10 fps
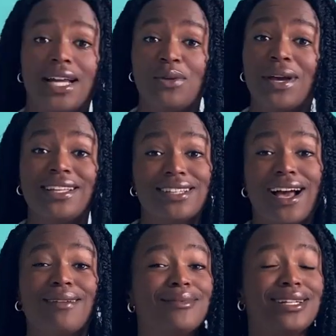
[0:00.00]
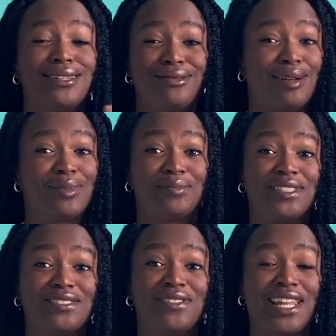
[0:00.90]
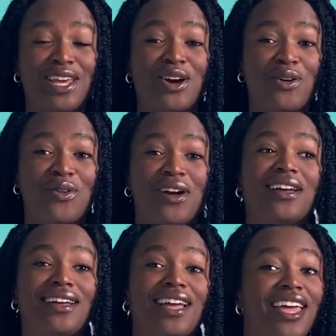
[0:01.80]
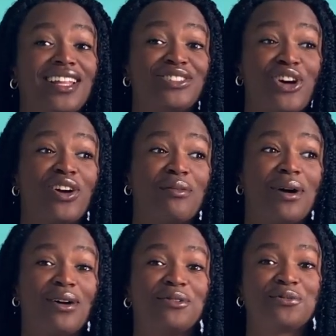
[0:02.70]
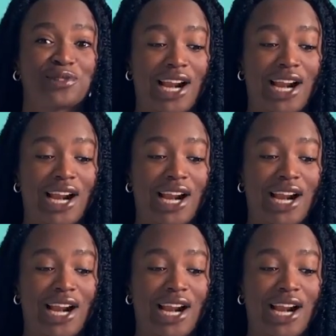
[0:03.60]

Anyways, I'm ready to wrap up this video and talk about